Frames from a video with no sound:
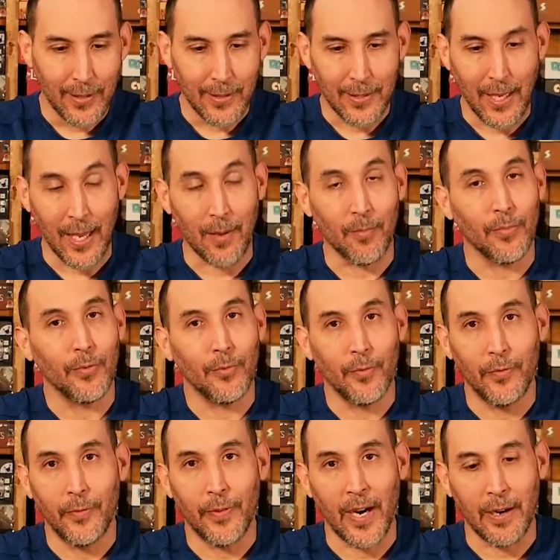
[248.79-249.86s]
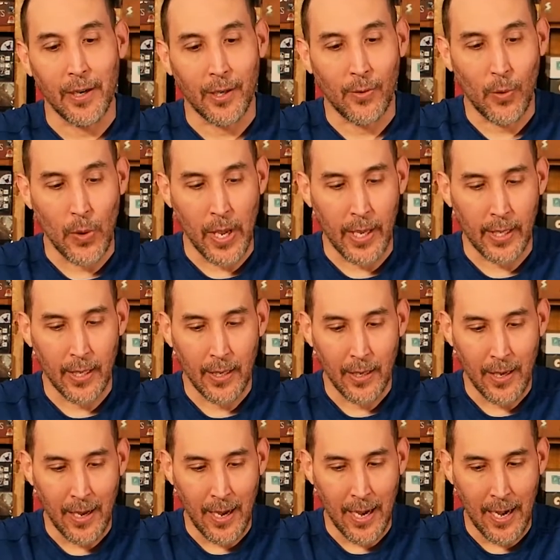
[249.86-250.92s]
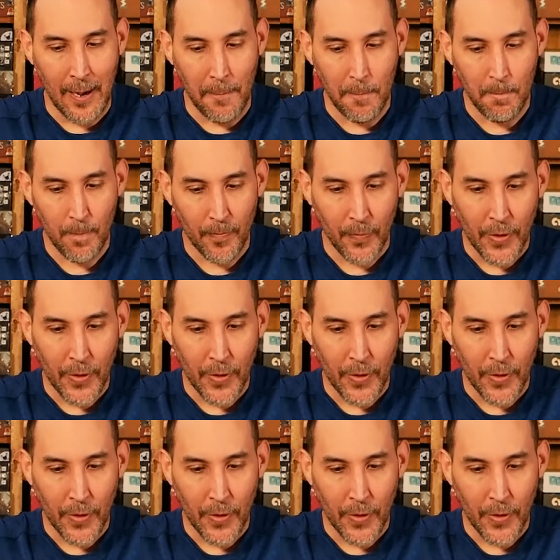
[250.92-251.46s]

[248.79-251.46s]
team very quick, um,